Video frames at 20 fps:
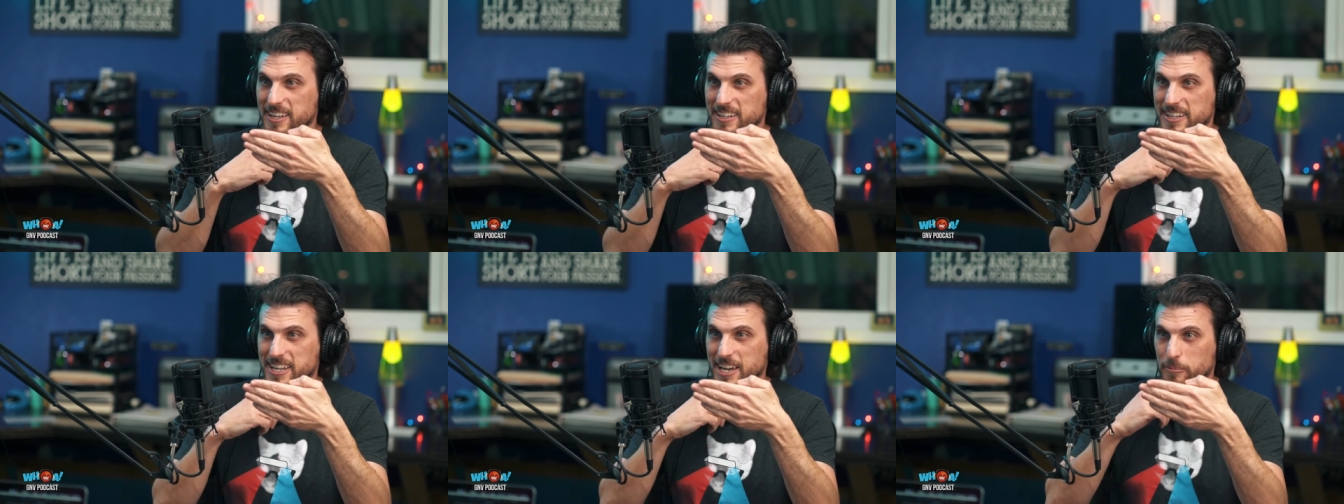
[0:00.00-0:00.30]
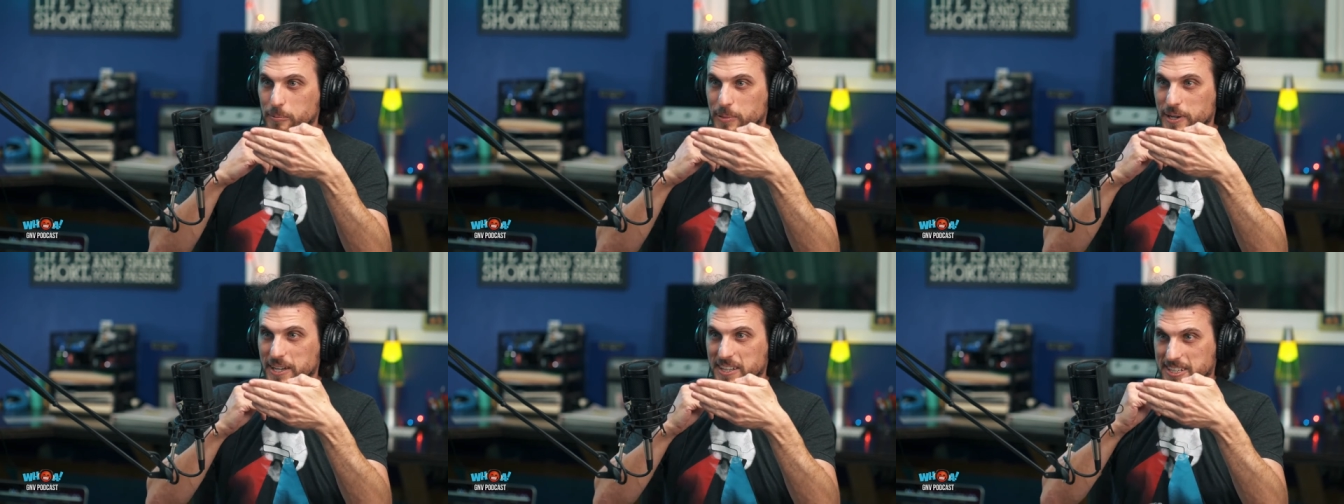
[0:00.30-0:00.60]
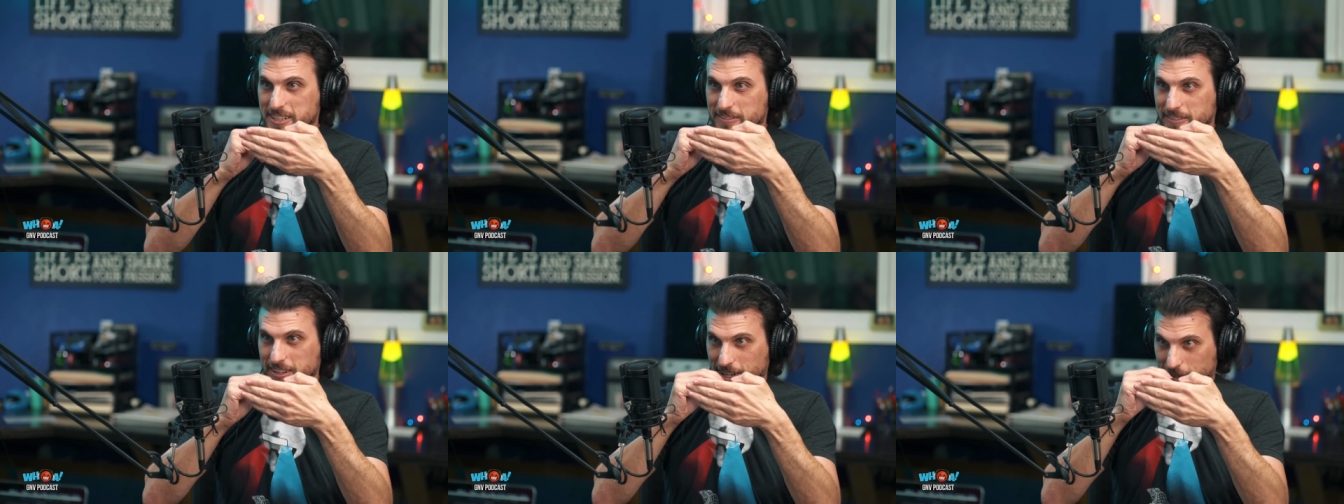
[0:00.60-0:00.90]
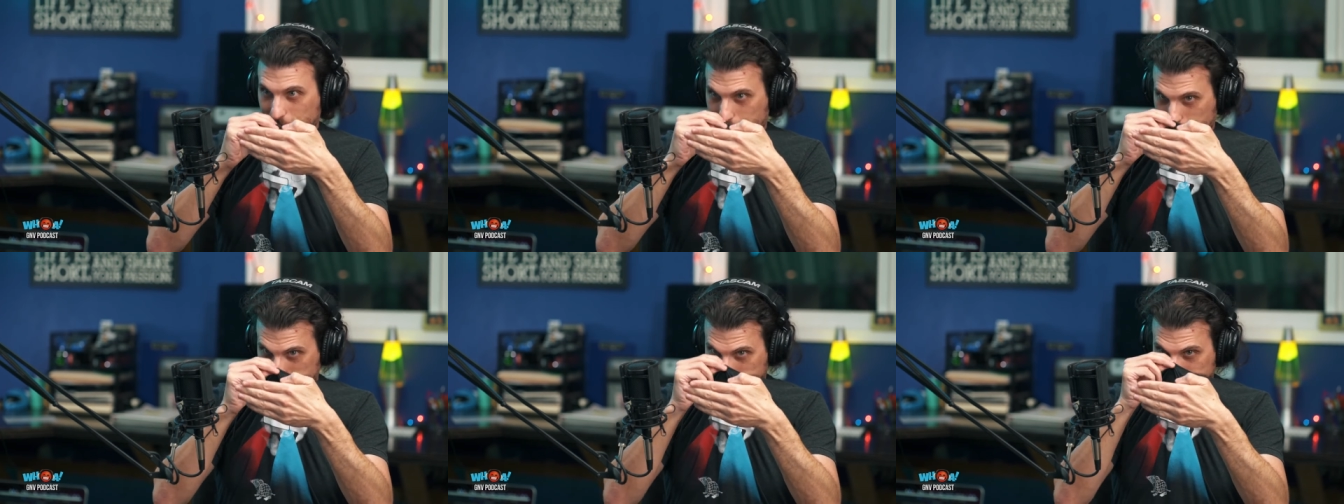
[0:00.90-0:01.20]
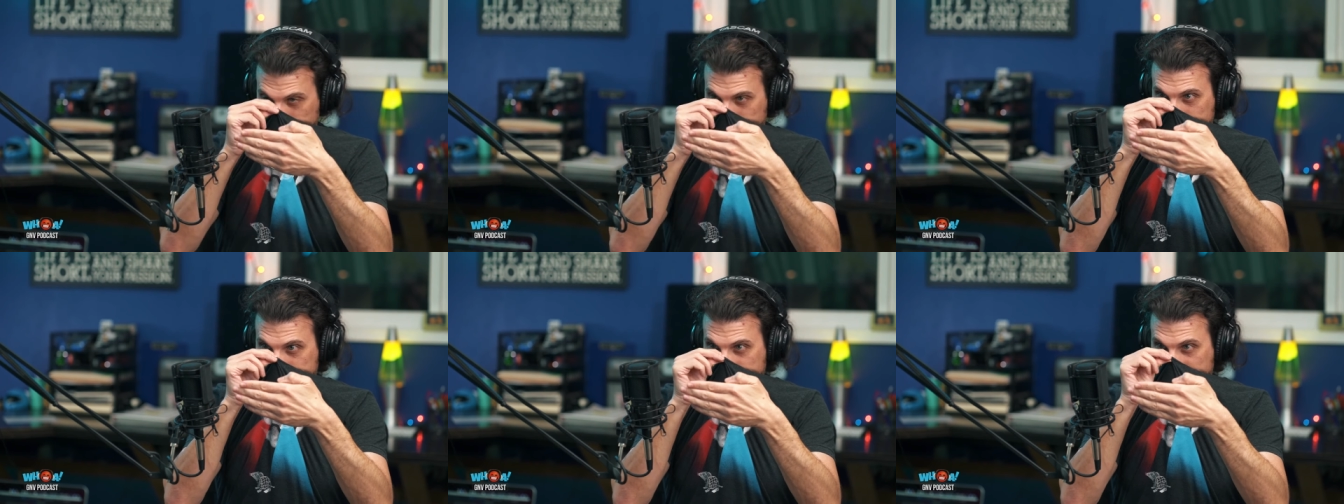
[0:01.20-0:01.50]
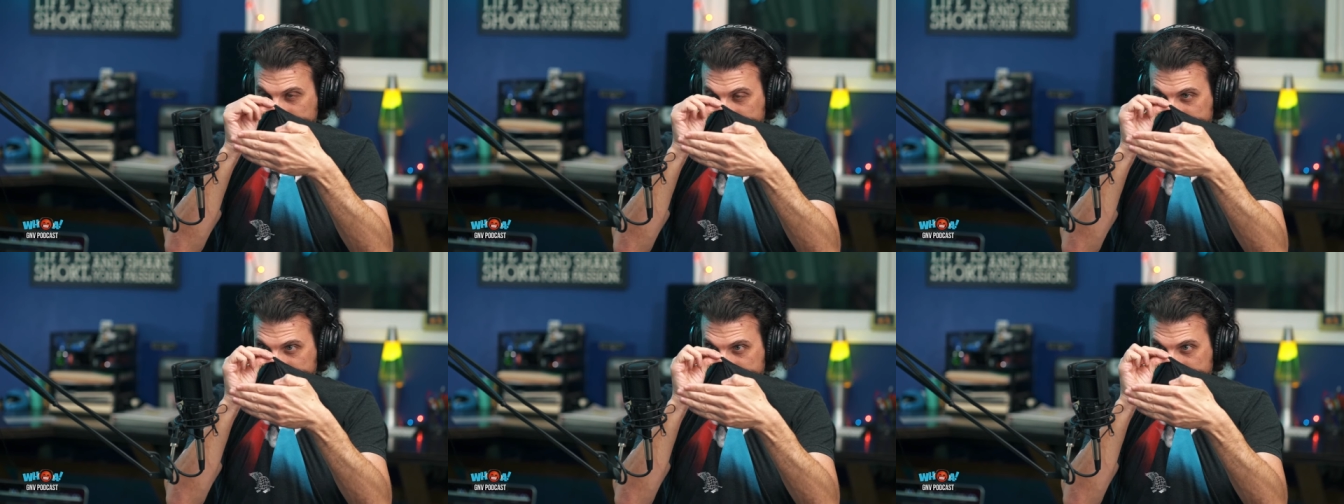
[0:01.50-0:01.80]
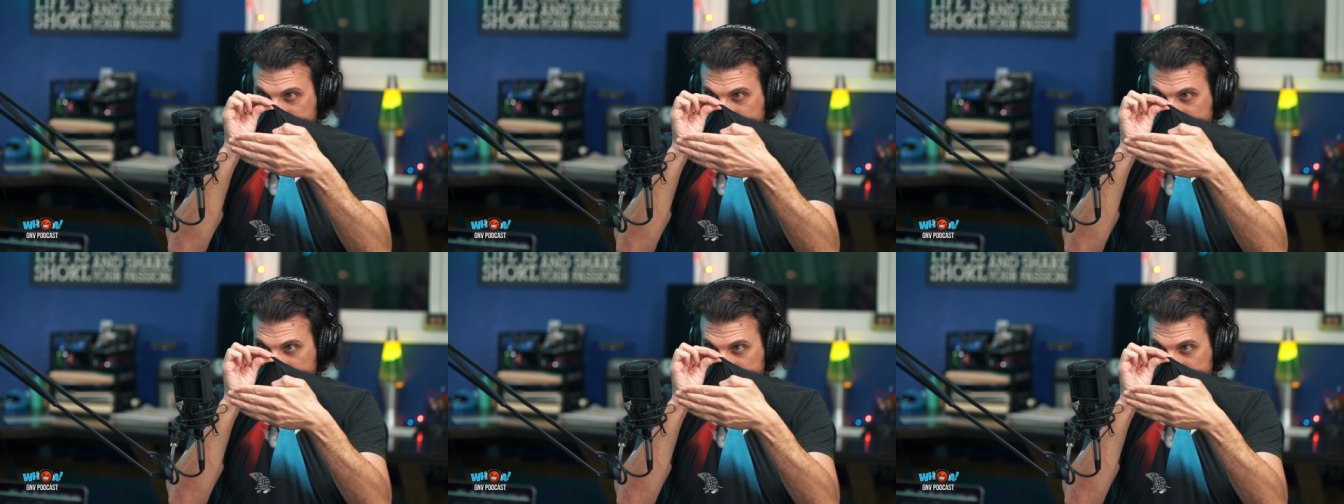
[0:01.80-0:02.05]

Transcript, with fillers: Now put something in front of your face,